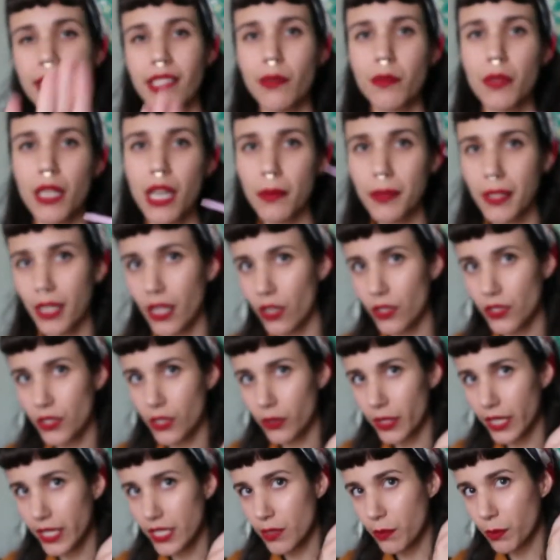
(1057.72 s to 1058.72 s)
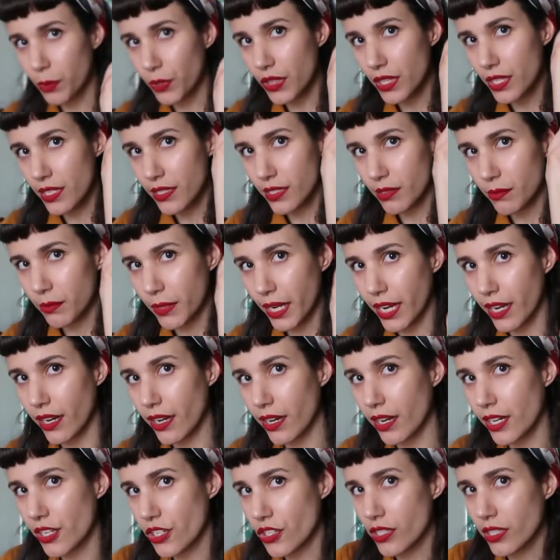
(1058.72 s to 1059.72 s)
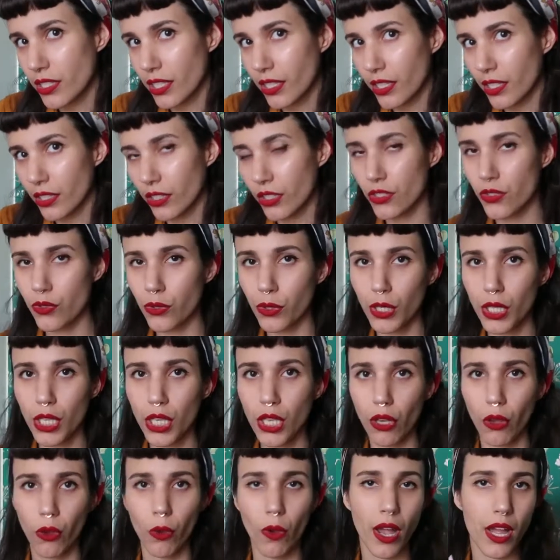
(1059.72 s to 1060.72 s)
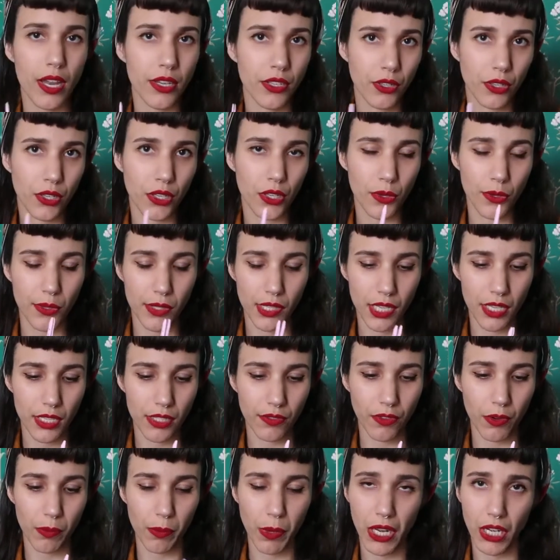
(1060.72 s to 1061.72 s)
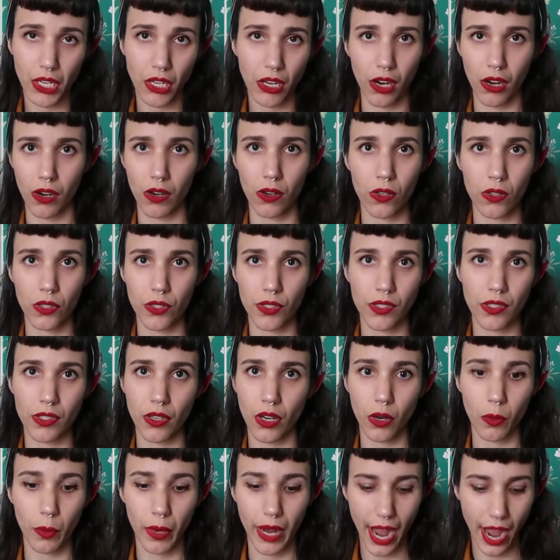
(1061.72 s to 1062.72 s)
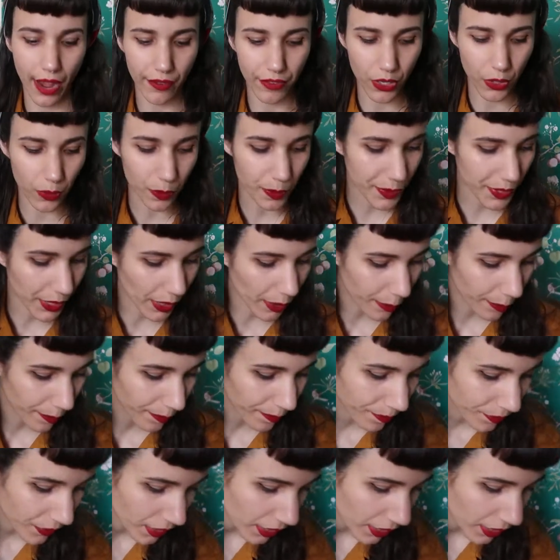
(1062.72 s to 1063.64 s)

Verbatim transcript: and sometimes I also like to put these in my hair. I just think it looks really cute and you can use these for pin curls or what have you. So,